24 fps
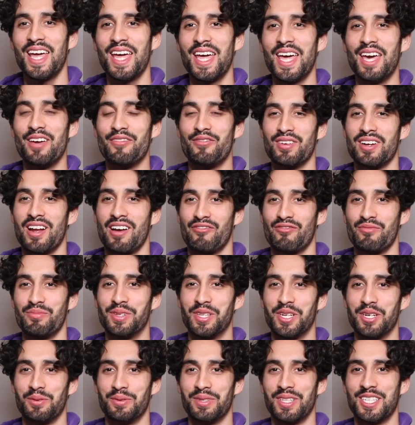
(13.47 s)
If you're not
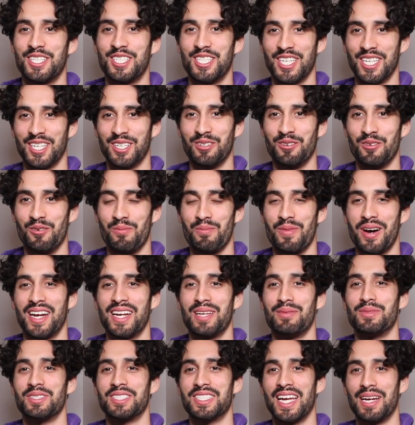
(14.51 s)
familiar with the channel, my
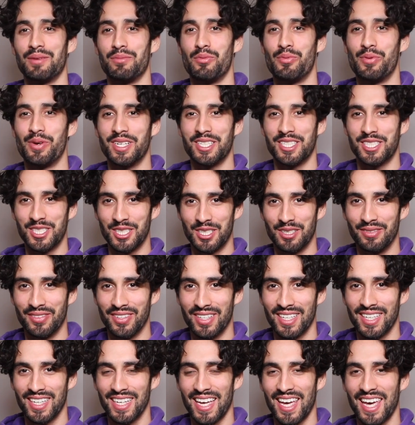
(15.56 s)
name is Gabriel Perez
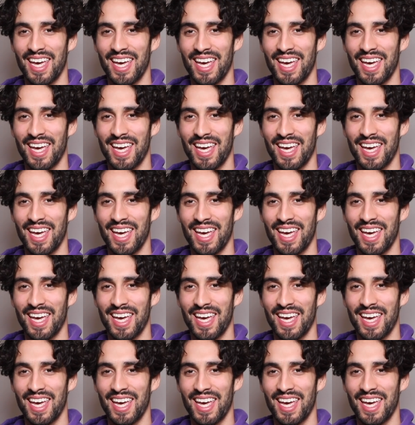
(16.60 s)
Silva,